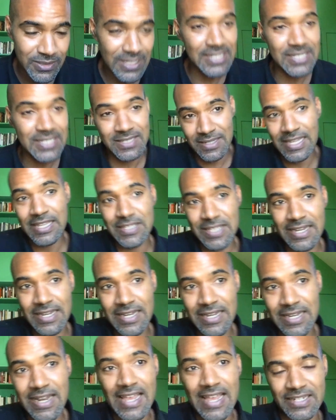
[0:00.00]
Is is
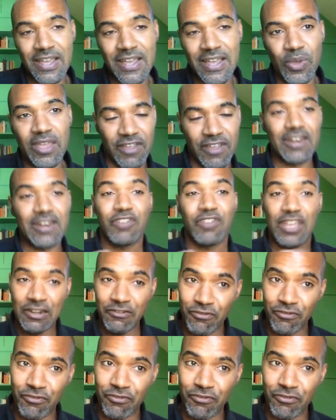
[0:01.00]
an, as another way of kind of
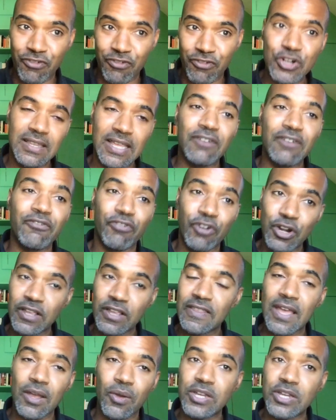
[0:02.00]
inversing
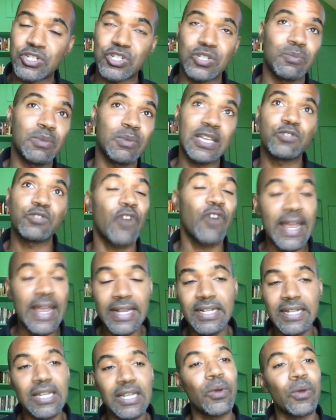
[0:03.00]
inverting that question because
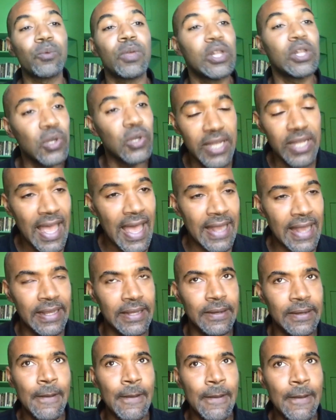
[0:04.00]
frankly, when we look at
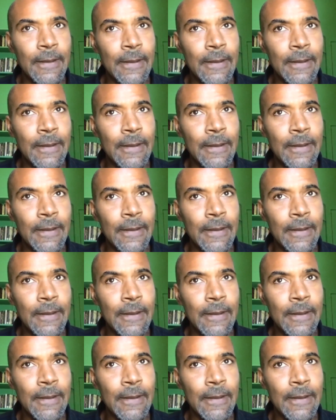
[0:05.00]
it,